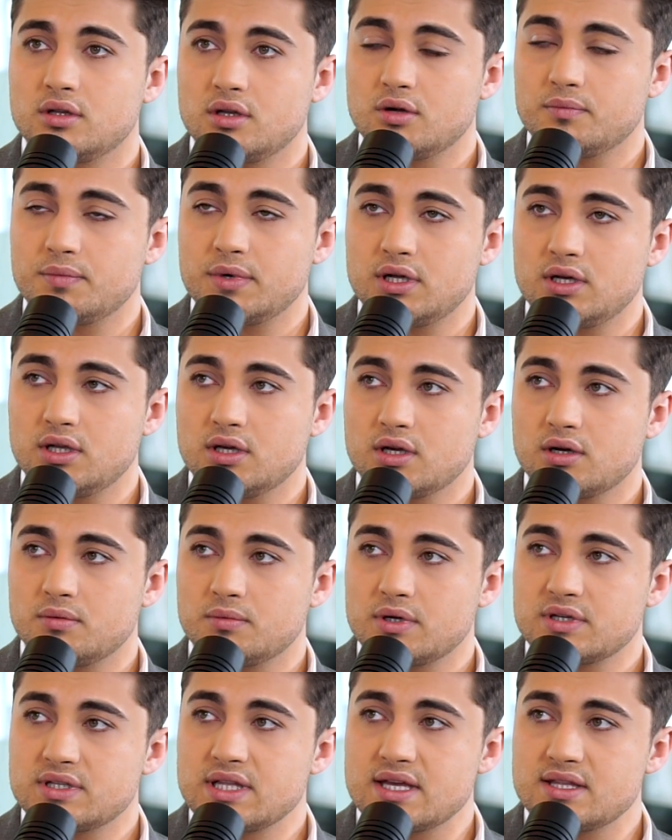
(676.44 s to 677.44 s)
They don't pay an income
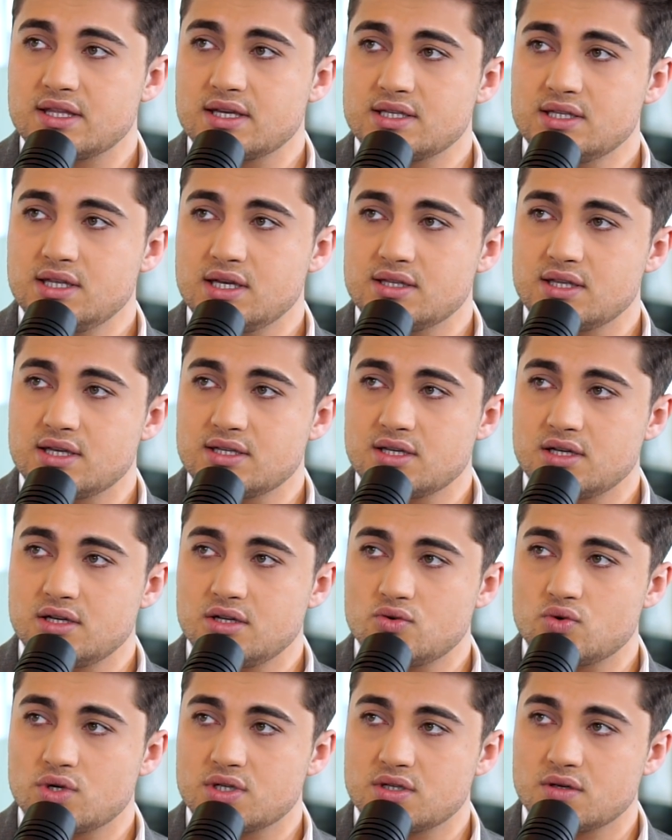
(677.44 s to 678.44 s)
tax. That's an
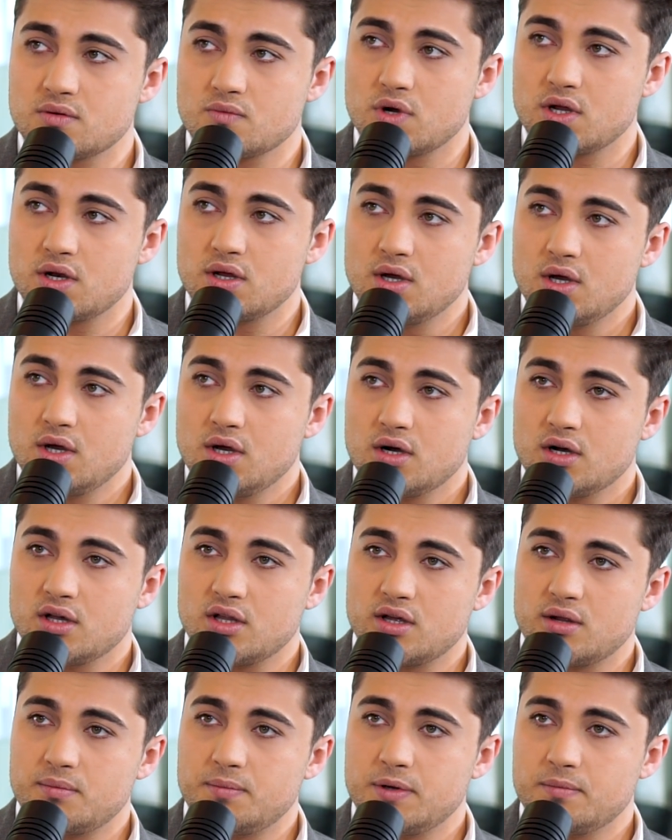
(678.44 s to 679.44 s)
interesting one. A
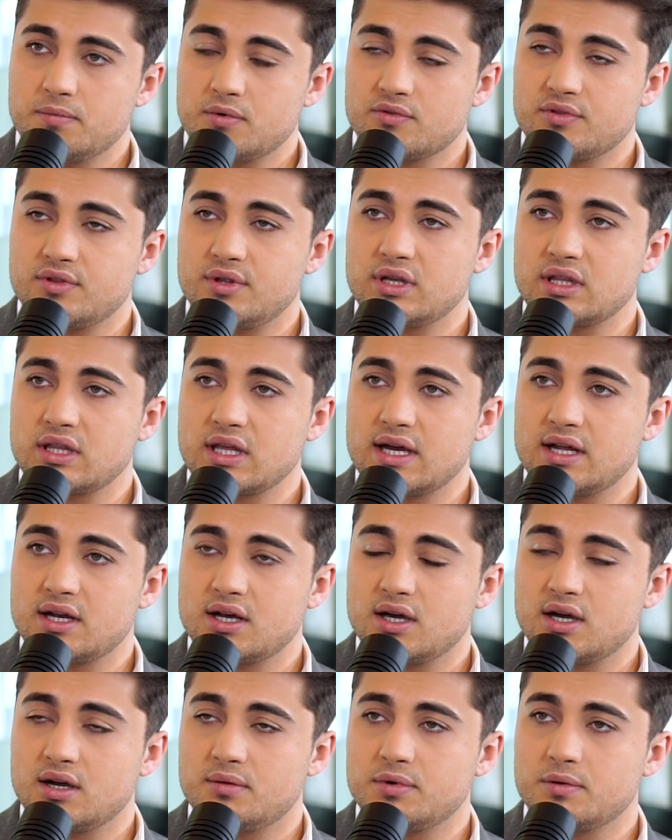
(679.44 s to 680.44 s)
lot of people think
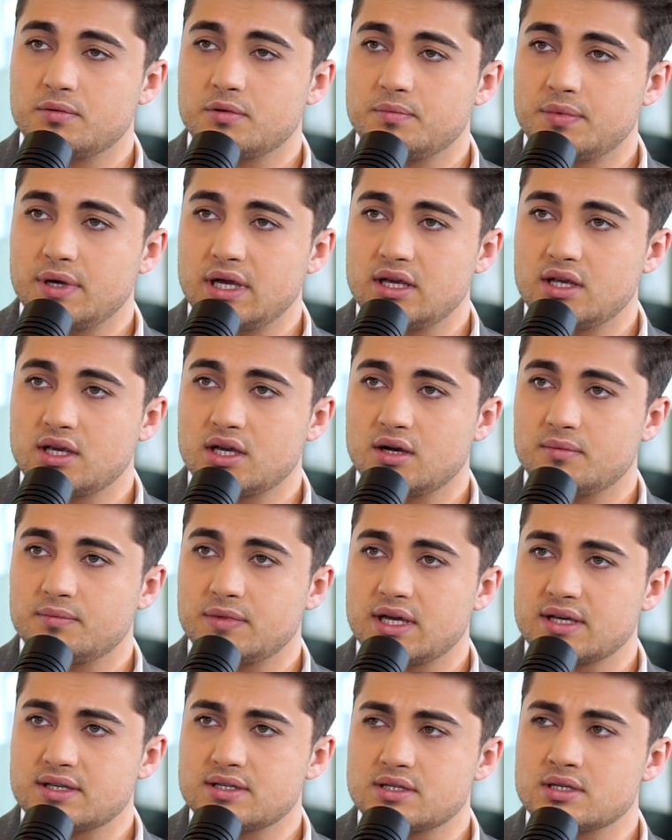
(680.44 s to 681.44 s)
that people pay income
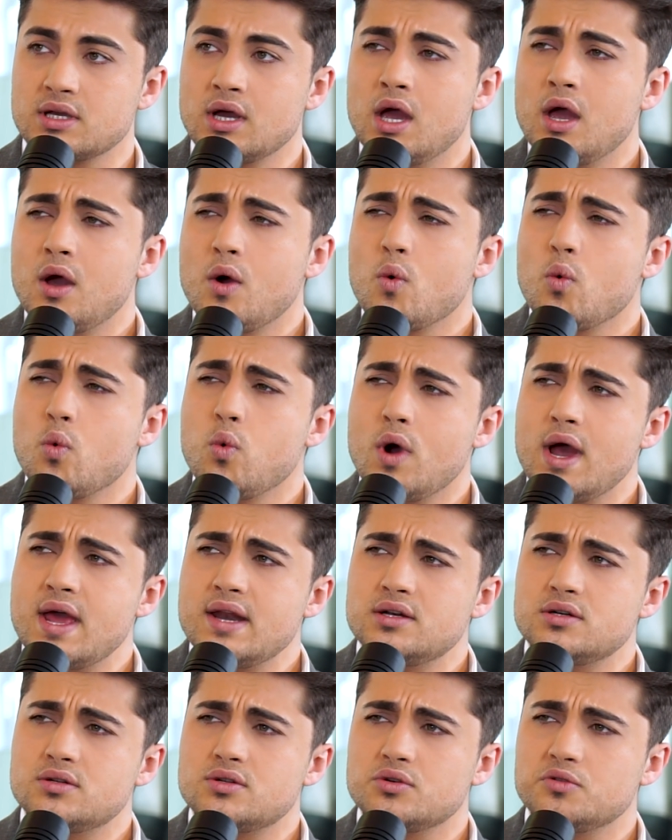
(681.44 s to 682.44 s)
taxes.
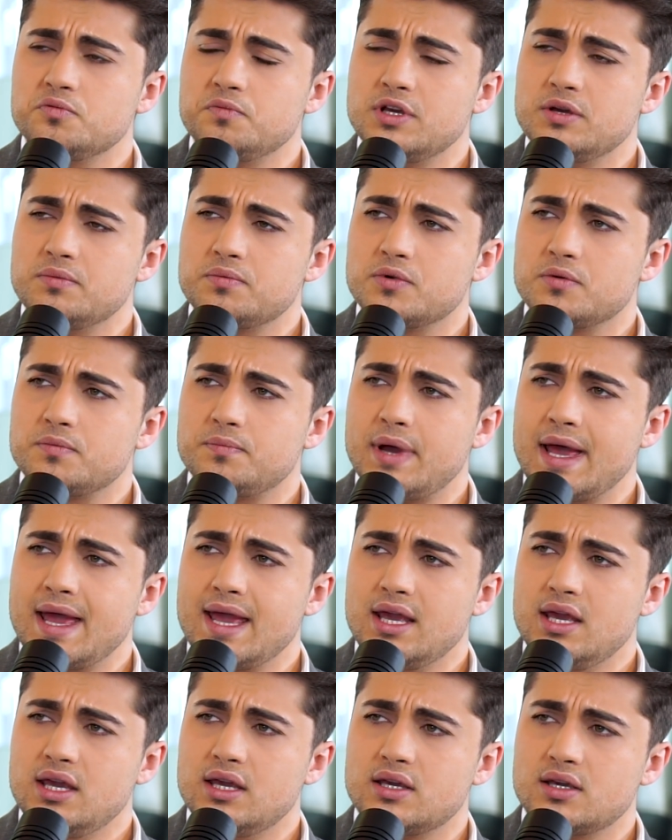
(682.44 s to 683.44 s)
When do people
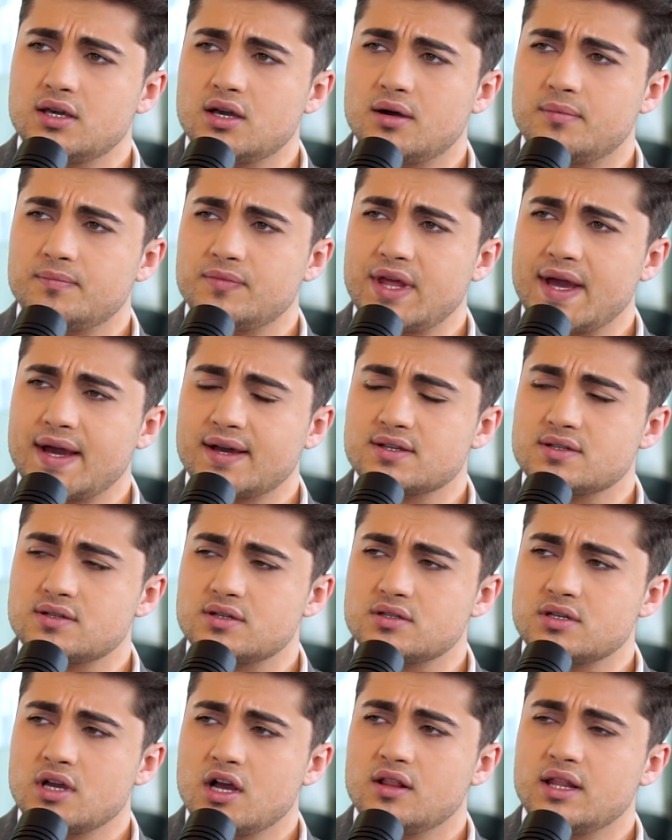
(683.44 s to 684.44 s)
pay income
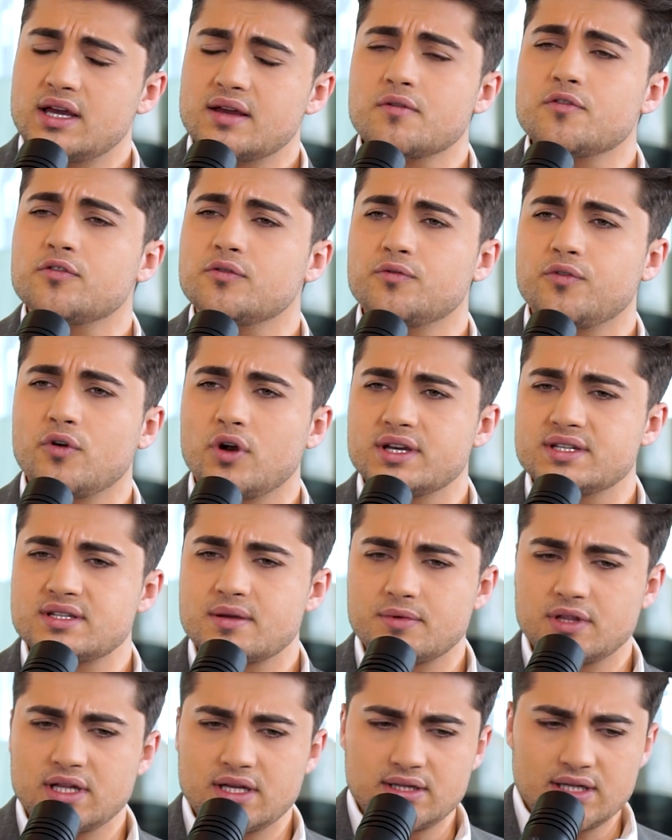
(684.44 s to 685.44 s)
taxes? Like, for
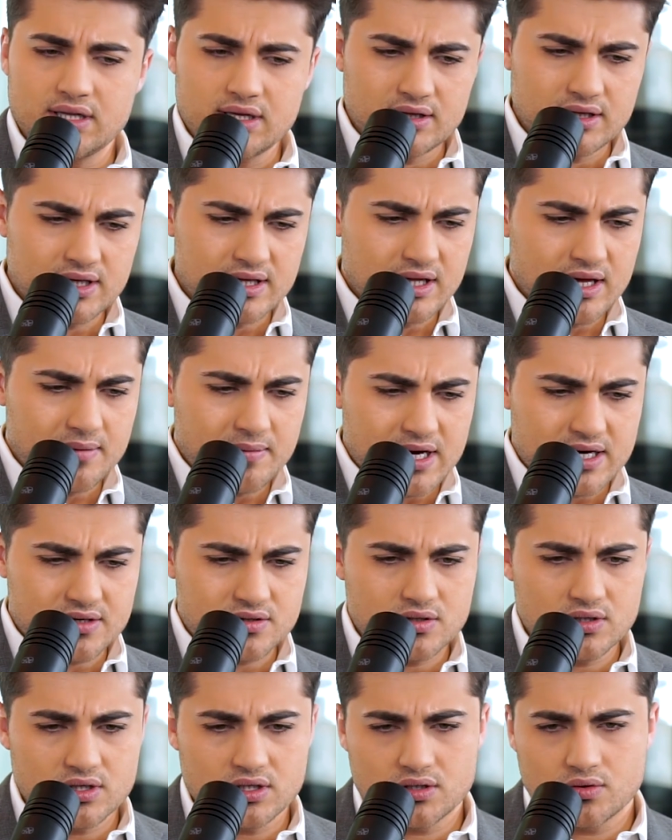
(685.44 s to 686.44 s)
example, let me
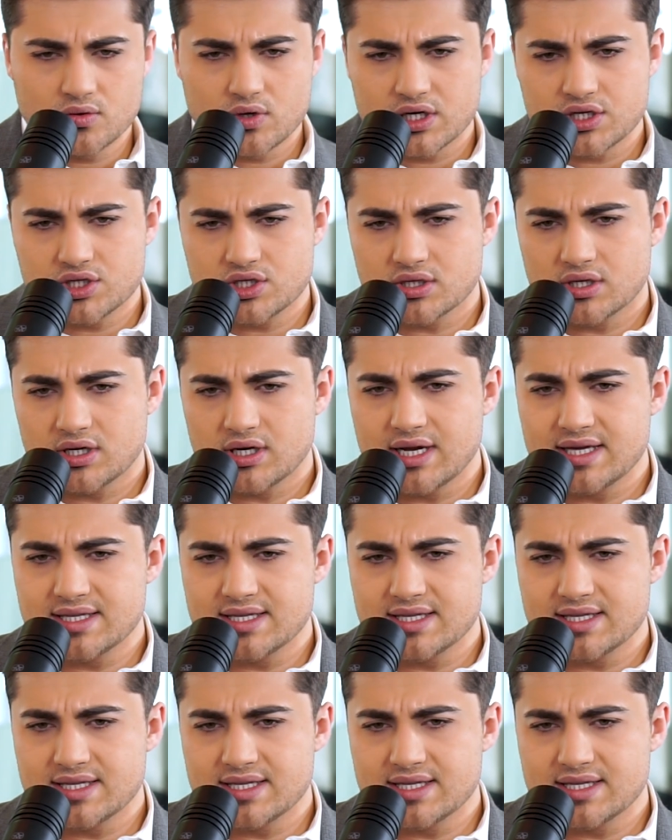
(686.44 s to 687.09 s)
ask you another question.